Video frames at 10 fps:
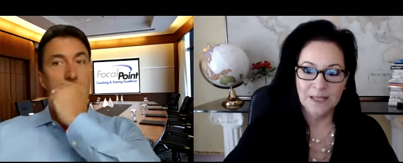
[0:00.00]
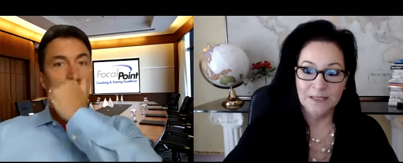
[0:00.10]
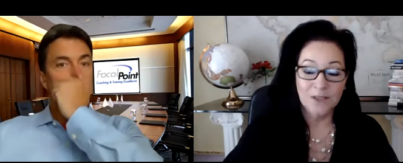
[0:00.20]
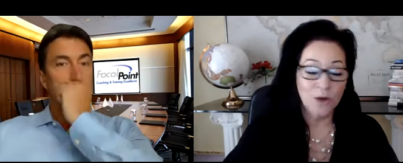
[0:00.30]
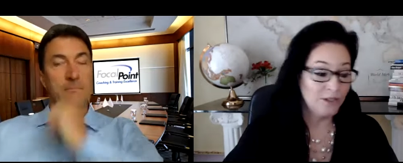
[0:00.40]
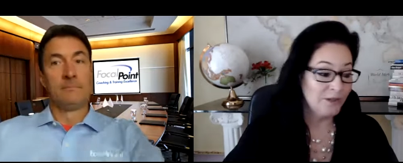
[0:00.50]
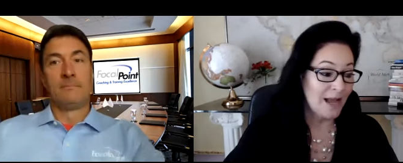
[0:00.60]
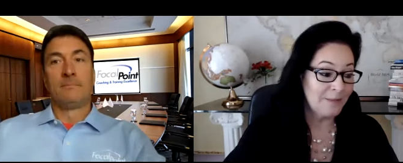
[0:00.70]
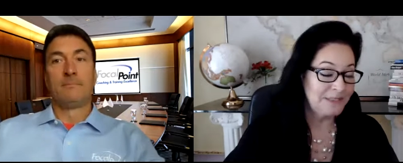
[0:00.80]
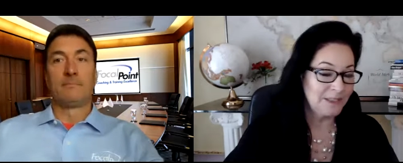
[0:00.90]
Speaker 1: No, you're
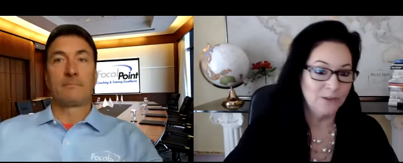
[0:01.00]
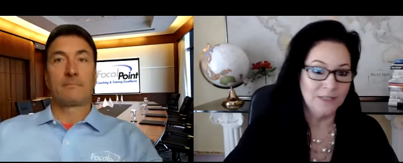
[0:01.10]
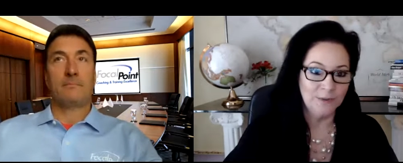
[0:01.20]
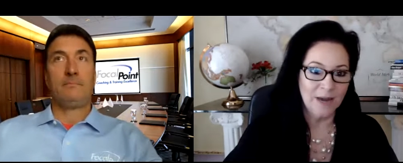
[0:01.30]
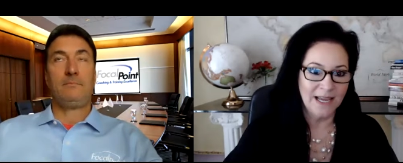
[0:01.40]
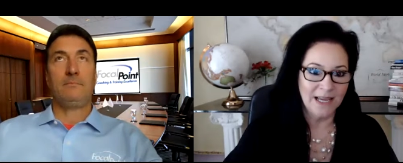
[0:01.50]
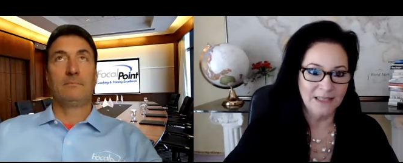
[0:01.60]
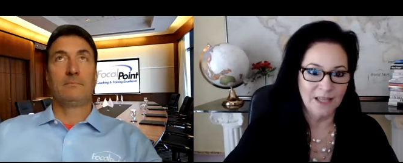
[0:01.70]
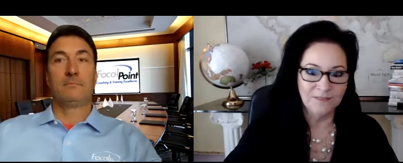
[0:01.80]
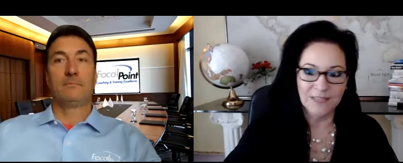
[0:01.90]
absolutely right. I
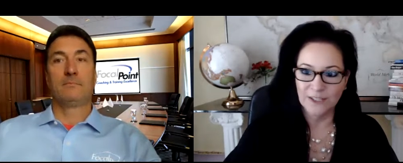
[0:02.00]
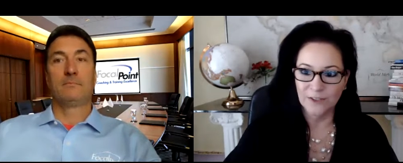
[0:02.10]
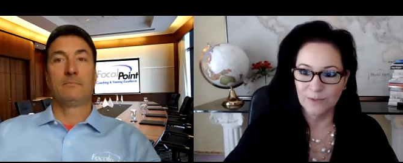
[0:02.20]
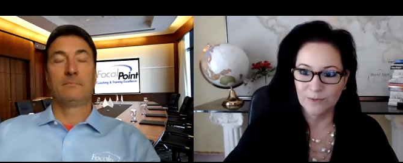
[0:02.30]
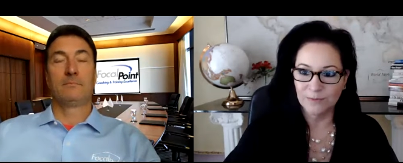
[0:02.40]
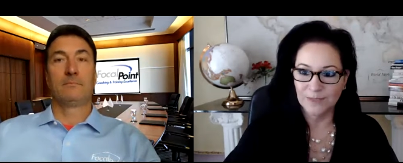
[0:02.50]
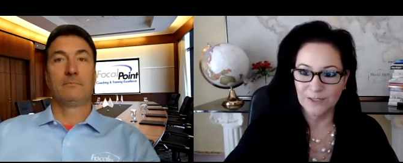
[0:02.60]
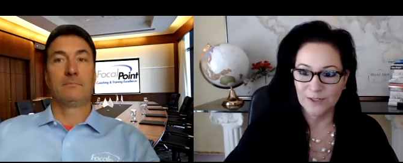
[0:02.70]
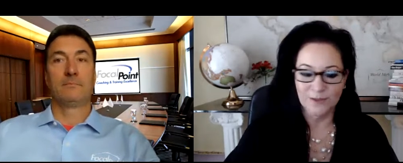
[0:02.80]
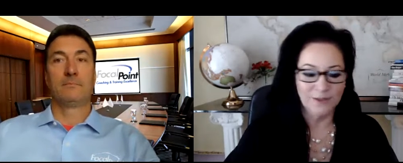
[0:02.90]
love that you're
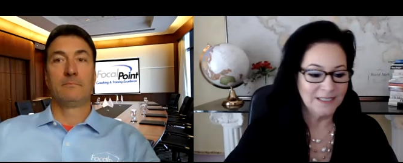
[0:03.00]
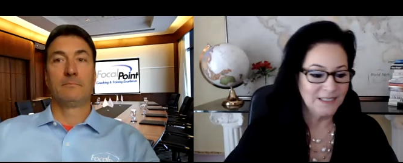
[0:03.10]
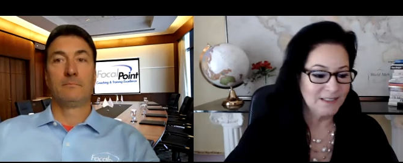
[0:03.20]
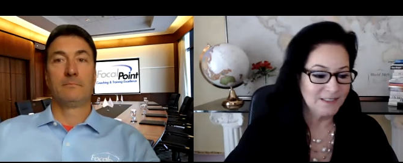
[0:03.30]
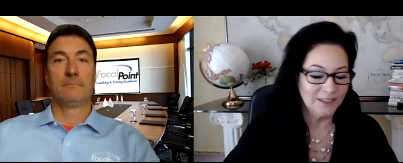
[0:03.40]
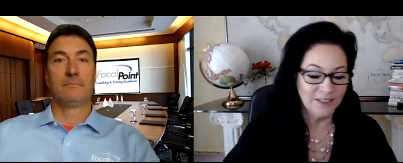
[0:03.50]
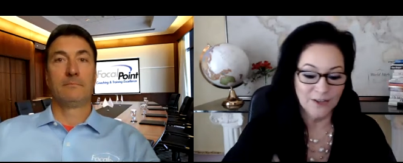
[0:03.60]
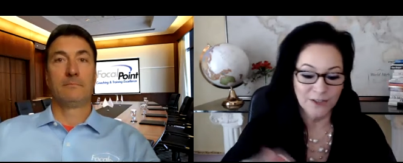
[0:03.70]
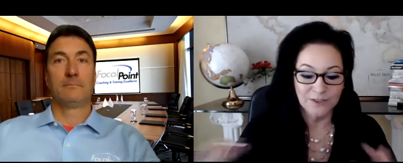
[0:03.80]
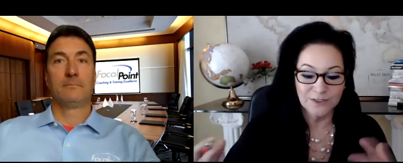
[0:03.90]
you're you
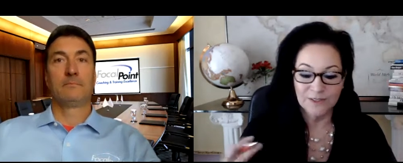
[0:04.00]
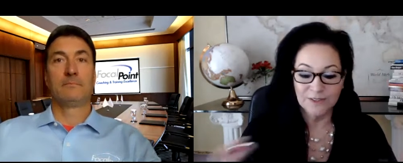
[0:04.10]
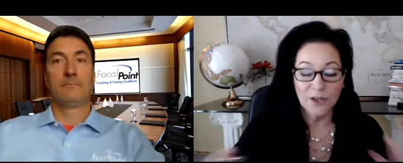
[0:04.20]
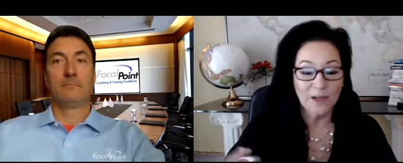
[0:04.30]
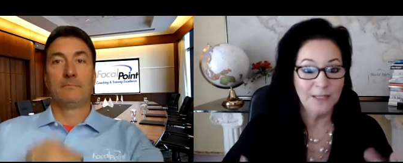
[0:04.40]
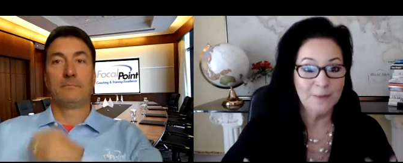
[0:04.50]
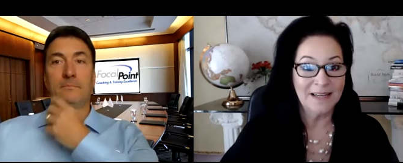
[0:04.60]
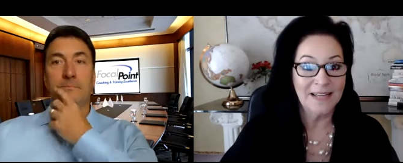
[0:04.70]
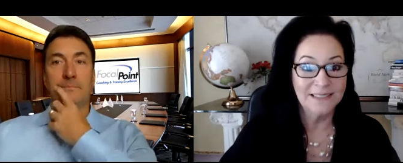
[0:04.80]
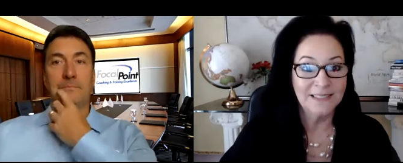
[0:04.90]
know you're talking
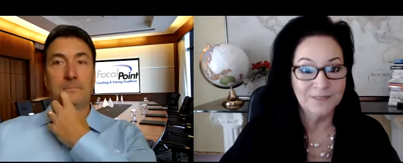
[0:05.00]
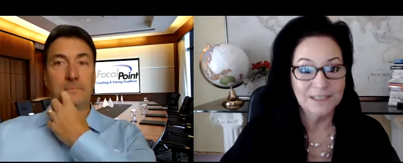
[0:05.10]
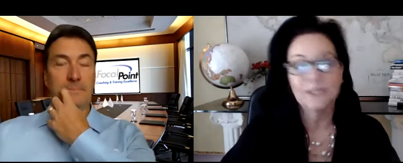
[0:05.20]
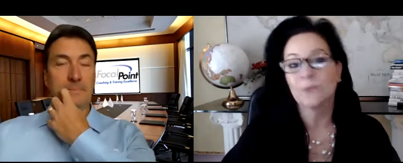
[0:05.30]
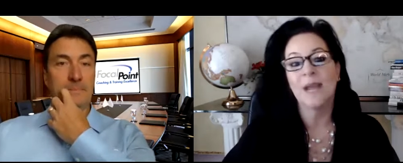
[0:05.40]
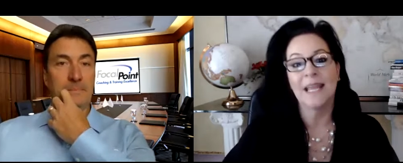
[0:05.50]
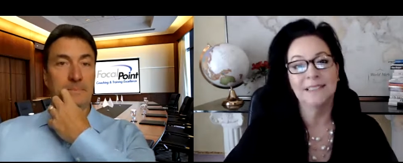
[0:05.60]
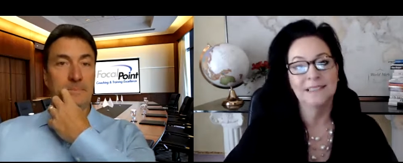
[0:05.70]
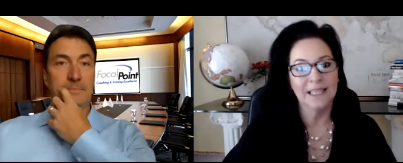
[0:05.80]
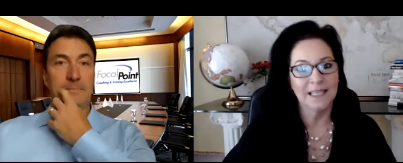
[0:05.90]
about it as if it's a
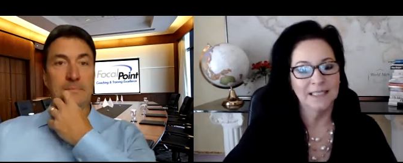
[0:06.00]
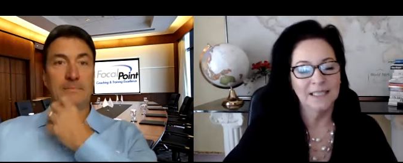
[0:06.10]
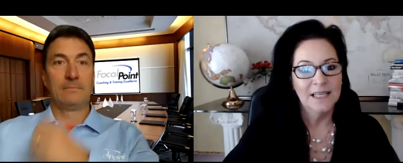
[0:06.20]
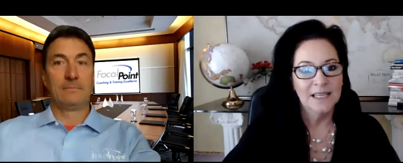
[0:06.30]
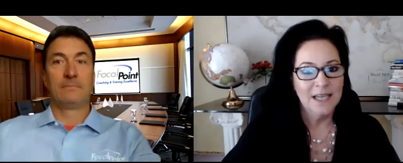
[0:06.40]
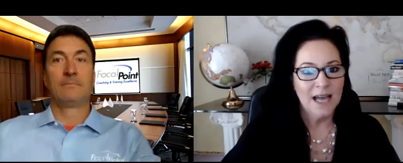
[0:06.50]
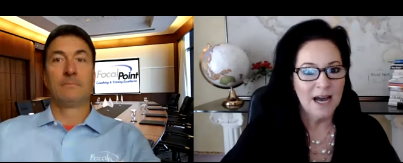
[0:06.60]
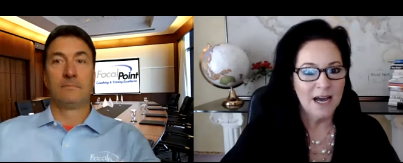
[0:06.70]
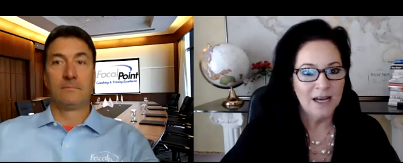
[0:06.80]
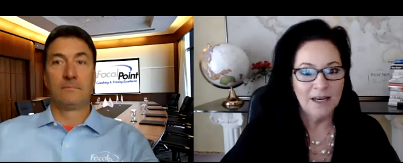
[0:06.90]
race and
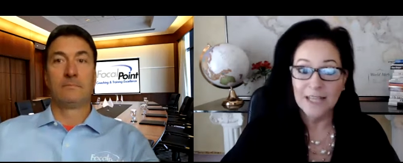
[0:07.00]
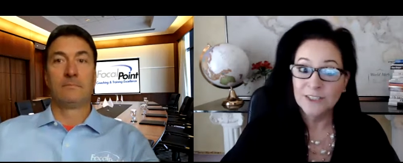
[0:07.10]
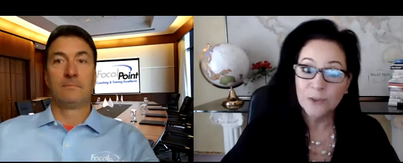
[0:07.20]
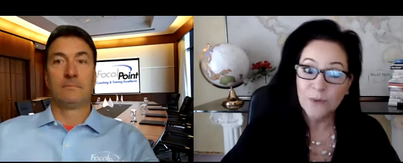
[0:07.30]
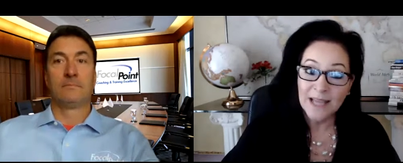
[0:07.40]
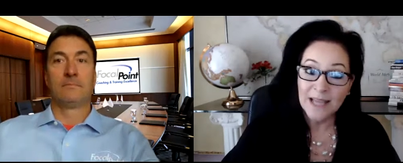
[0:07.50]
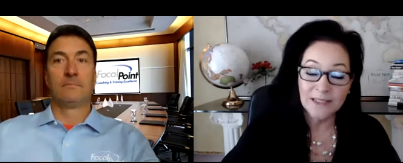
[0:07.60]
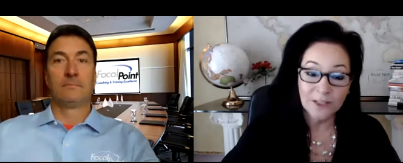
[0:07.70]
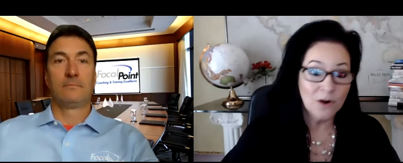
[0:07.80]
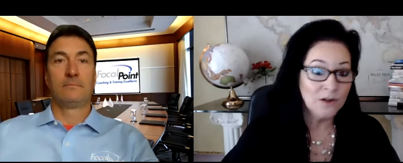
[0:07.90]
uh, and you're
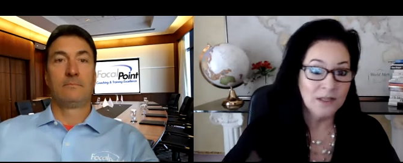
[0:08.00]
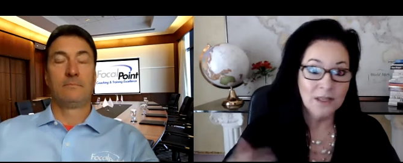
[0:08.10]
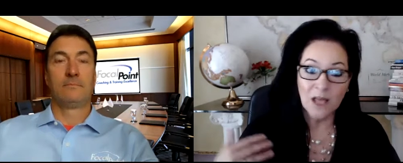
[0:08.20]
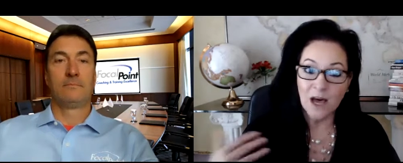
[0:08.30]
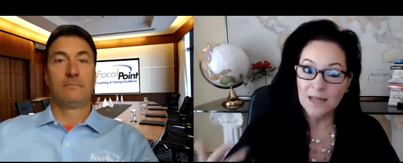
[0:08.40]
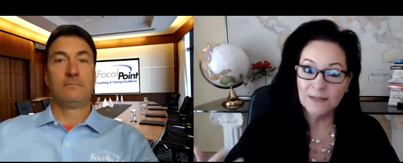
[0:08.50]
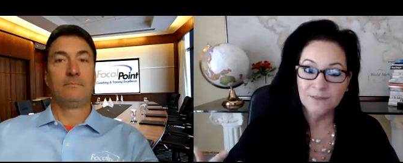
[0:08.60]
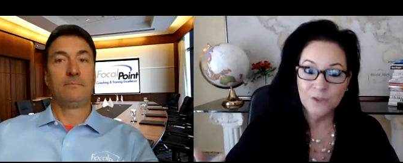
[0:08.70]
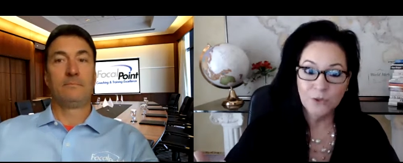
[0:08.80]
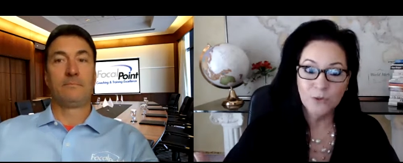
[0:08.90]
right there are a lot
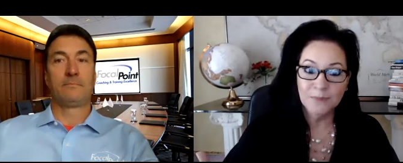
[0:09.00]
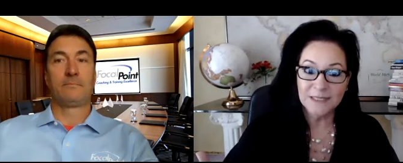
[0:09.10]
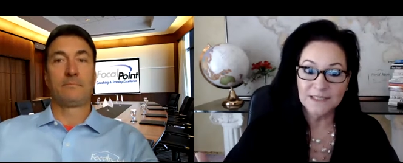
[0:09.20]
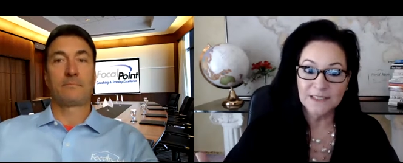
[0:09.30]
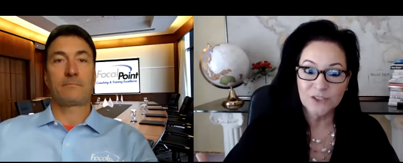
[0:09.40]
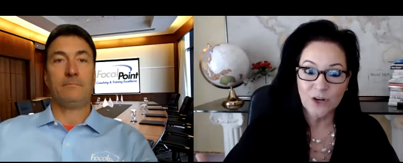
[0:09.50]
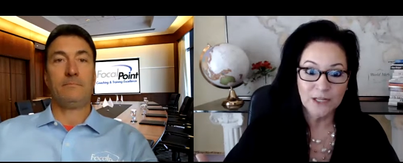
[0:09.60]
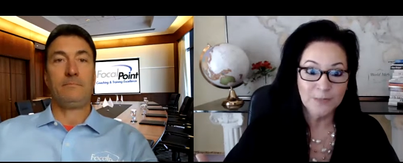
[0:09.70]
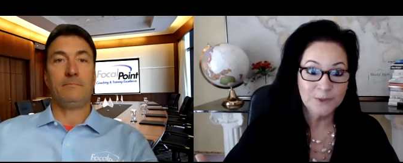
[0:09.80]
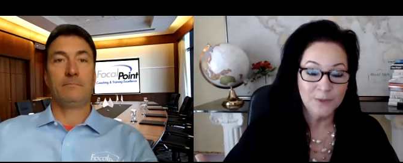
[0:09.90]
of new business
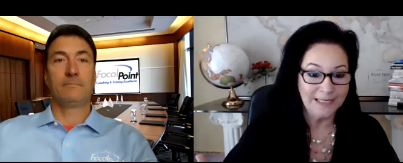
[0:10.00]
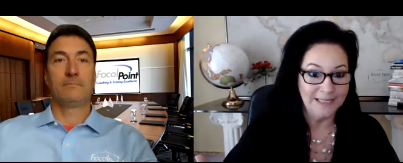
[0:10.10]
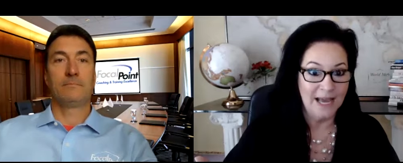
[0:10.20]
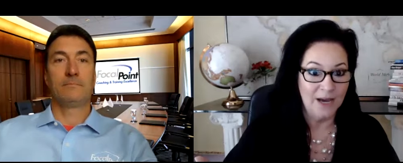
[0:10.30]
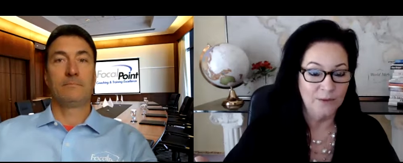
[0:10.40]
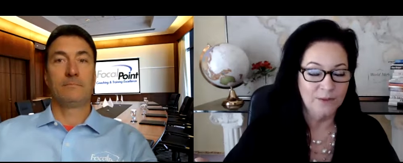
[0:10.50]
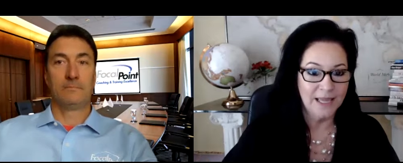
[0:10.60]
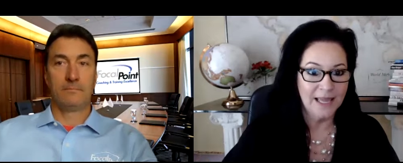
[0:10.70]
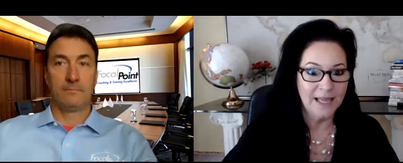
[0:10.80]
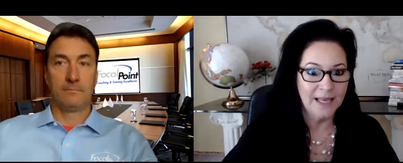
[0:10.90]
startups right now
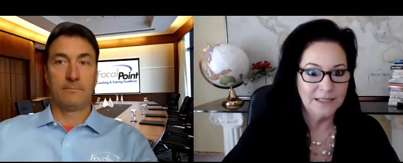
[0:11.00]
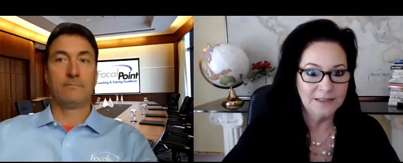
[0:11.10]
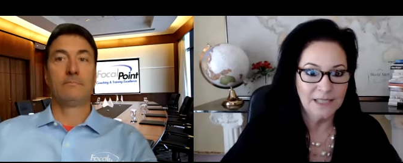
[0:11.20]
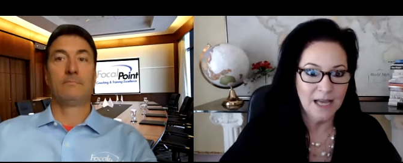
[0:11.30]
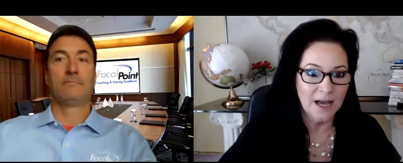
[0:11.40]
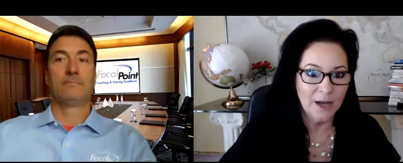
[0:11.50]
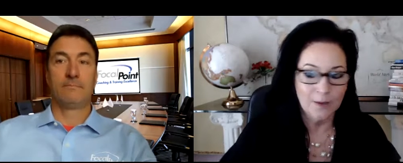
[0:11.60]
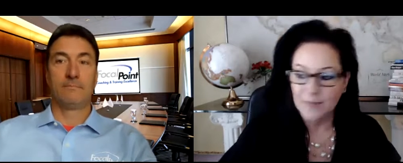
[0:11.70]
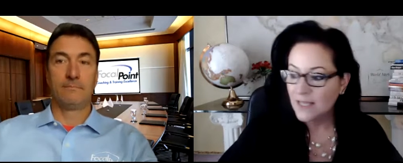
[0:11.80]
and um,